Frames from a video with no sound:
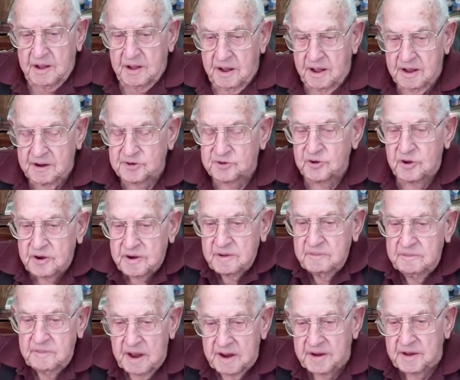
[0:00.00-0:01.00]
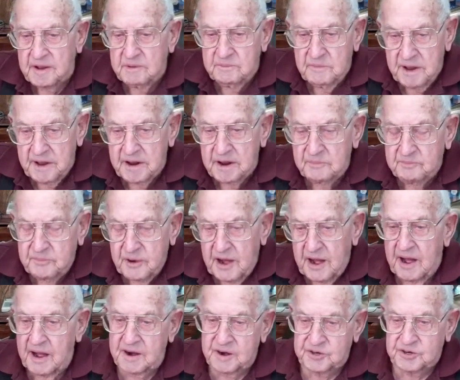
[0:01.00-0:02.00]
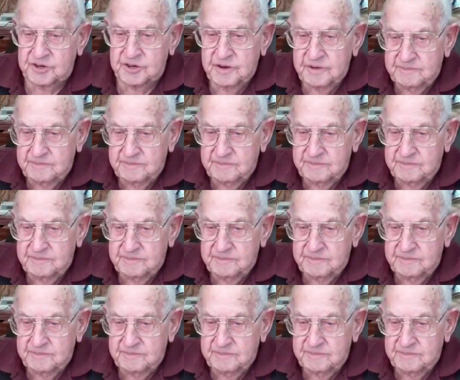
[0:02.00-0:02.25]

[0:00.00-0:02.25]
I took and made a box.